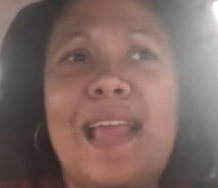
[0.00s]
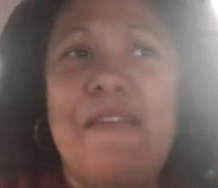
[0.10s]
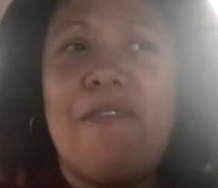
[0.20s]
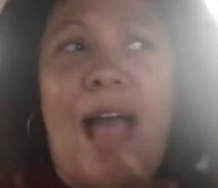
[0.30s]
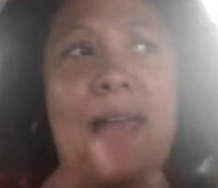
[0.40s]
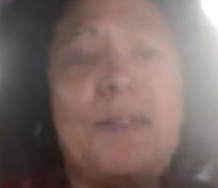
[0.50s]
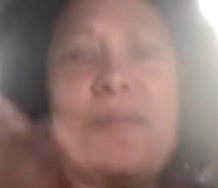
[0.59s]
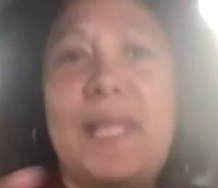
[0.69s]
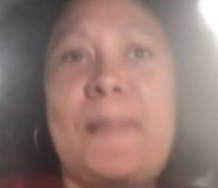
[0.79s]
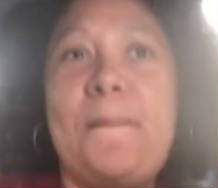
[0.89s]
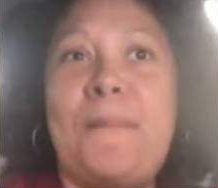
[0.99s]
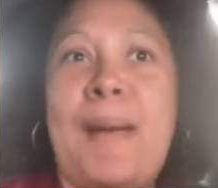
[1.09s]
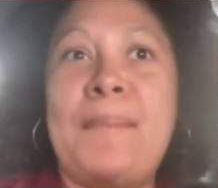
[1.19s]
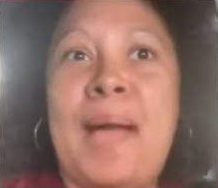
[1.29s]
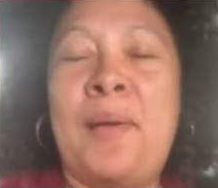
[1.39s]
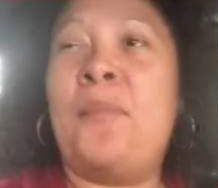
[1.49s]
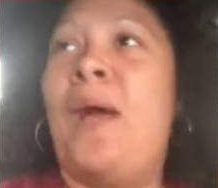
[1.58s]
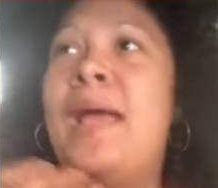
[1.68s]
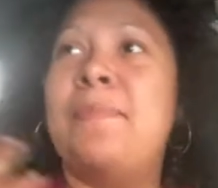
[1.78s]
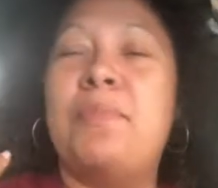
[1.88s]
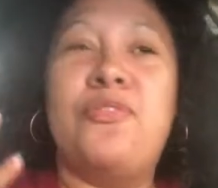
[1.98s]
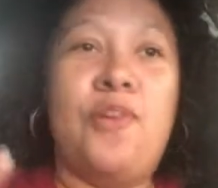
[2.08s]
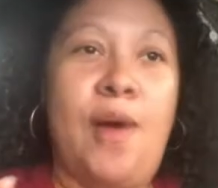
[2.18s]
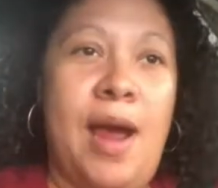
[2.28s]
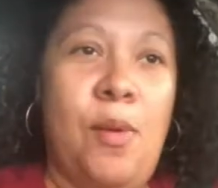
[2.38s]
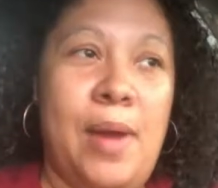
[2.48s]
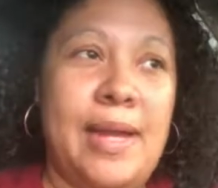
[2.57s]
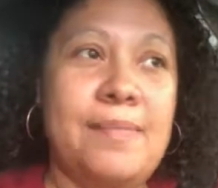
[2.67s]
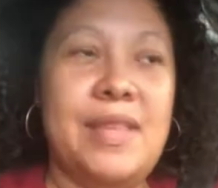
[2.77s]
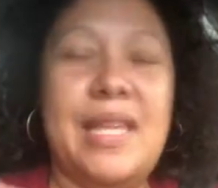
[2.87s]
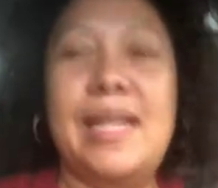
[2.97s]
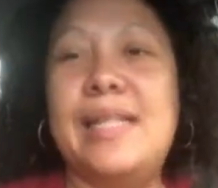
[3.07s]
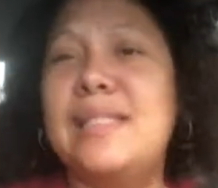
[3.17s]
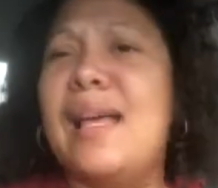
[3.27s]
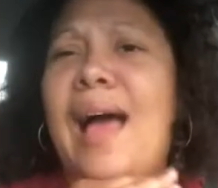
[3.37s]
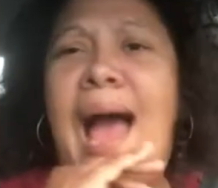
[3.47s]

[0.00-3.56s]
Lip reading: If I don't get my mind right before I wake up the kids,